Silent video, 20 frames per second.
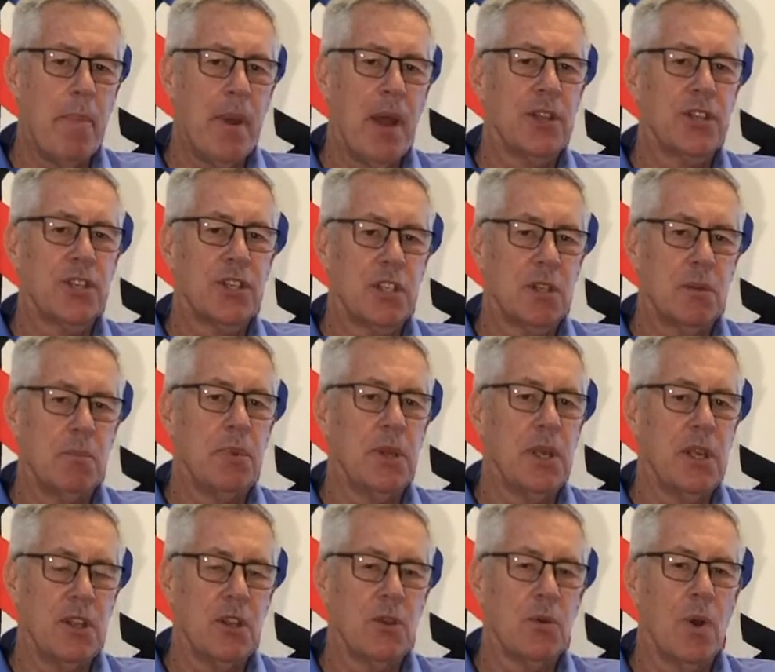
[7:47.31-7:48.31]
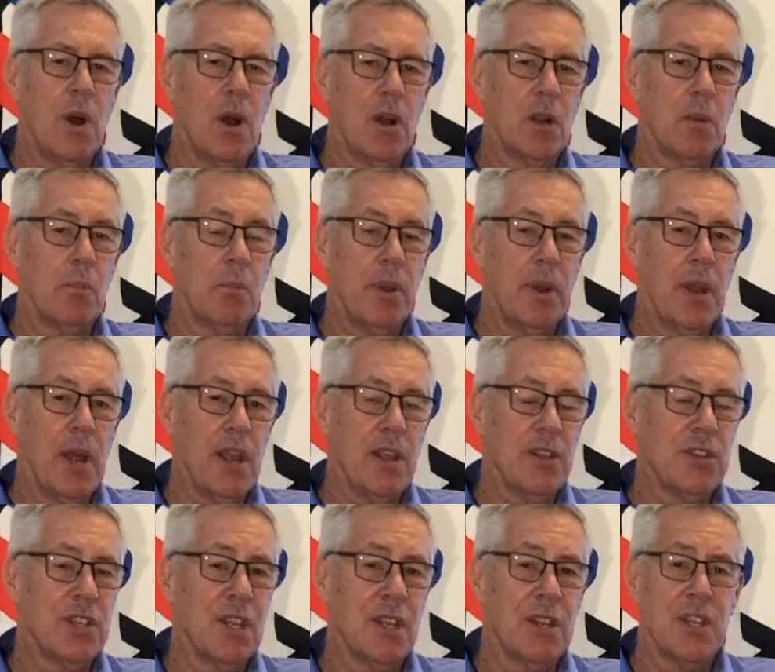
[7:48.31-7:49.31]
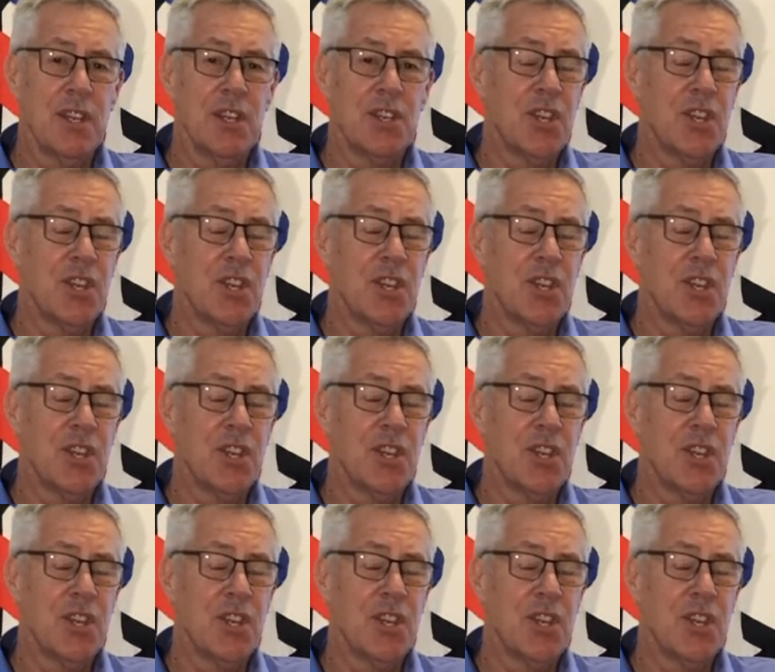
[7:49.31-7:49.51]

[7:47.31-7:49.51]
best to be the welcome place and the